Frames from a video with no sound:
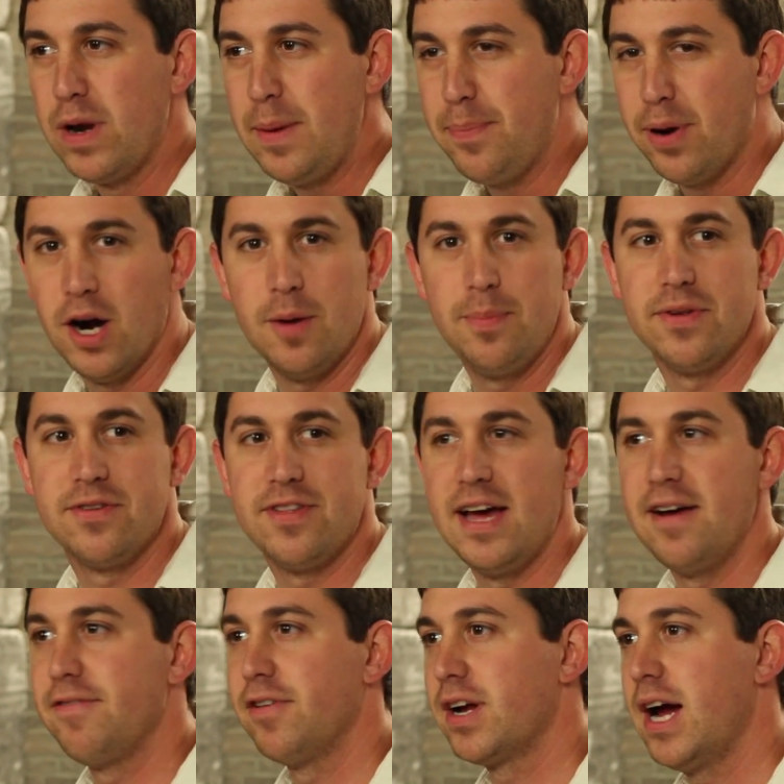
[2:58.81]
repurpose
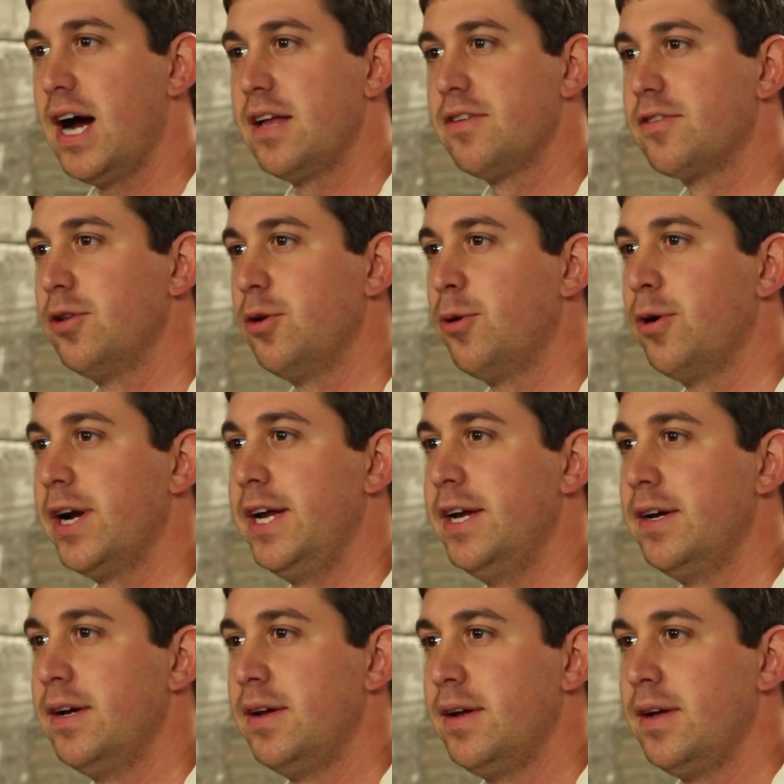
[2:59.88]
that for God's glory,